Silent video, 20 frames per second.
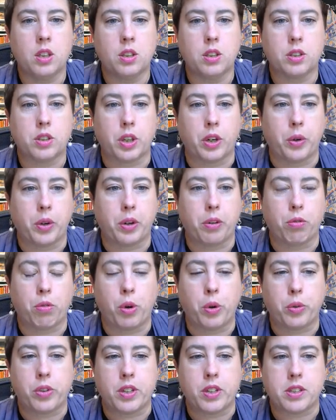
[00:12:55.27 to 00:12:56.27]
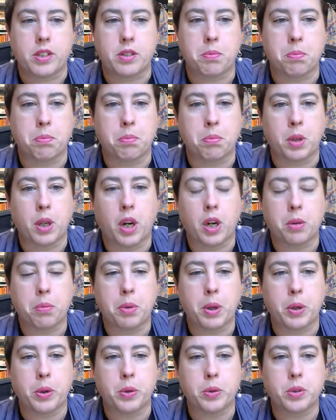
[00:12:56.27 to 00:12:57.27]
So it wrote this blog
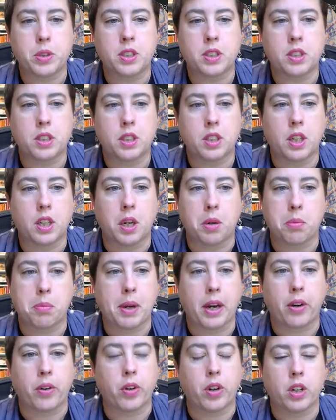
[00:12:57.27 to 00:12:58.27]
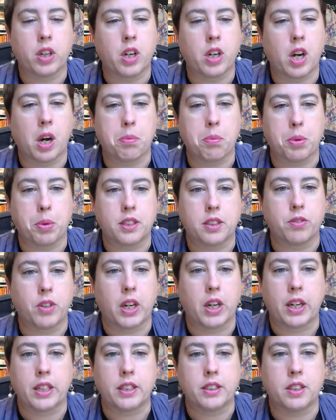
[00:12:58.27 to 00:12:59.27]
post about a comprehensive
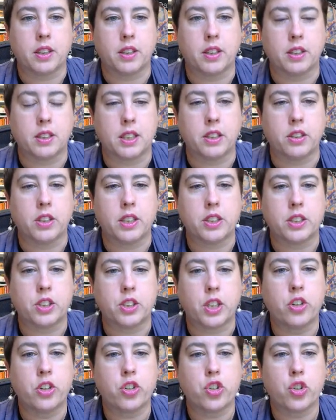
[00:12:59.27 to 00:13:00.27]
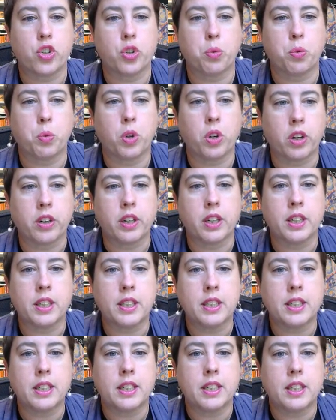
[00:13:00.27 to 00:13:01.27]
guide to the Siegel Education Award.
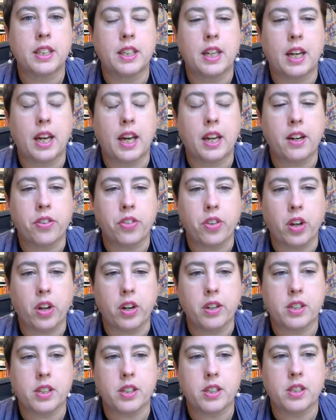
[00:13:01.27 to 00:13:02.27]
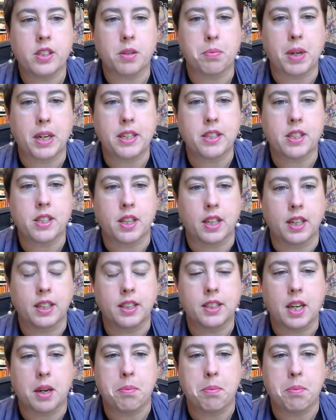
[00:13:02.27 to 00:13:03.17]
And I thought it did some nice things.